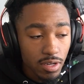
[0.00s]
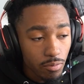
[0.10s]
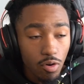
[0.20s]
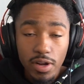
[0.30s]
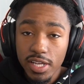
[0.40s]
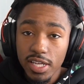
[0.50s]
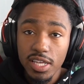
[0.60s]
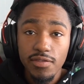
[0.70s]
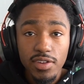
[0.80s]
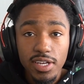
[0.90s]
Good morning, good
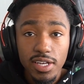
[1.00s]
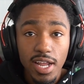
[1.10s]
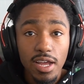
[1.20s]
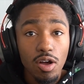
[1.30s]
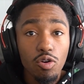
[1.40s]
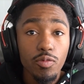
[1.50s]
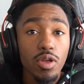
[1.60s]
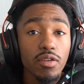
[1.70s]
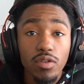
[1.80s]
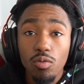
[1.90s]
evening, good night. I hope you're
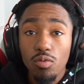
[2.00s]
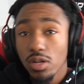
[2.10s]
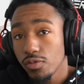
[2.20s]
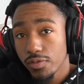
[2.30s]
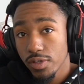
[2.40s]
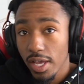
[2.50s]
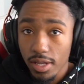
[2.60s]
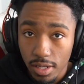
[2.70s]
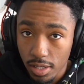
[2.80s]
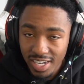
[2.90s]
having a wonderful
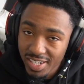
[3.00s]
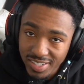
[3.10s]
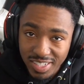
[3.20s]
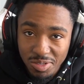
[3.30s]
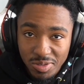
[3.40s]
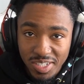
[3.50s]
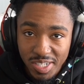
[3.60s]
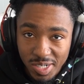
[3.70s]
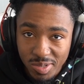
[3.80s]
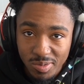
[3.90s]
day. I'll see you in the
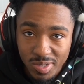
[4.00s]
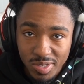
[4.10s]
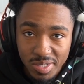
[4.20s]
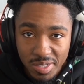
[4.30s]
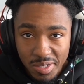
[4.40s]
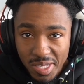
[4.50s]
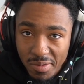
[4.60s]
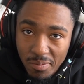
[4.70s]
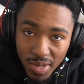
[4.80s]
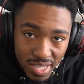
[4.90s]
next one.
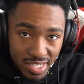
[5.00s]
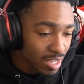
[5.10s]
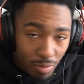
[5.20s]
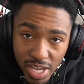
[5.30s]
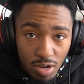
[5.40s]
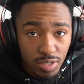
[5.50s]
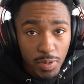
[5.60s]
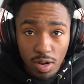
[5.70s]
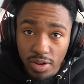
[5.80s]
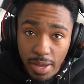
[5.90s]
Peace. And we ain't gonna
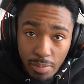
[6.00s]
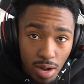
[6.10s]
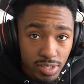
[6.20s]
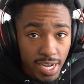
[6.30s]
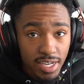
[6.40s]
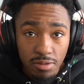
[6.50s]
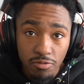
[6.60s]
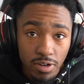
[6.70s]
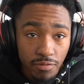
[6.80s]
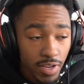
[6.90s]
speak on that bounce I did
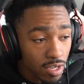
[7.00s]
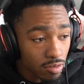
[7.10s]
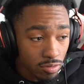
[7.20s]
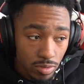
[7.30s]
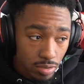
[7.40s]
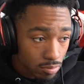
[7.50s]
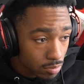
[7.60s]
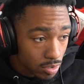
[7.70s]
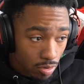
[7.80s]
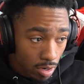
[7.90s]
before the video
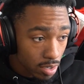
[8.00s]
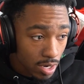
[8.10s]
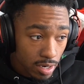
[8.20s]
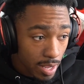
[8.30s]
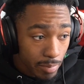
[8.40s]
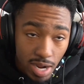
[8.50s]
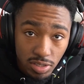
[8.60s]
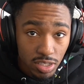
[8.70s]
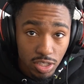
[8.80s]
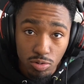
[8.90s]
started. That bounce
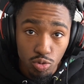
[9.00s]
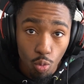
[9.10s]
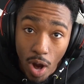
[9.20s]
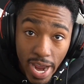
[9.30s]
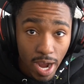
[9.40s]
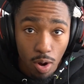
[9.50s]
in the chair was wild.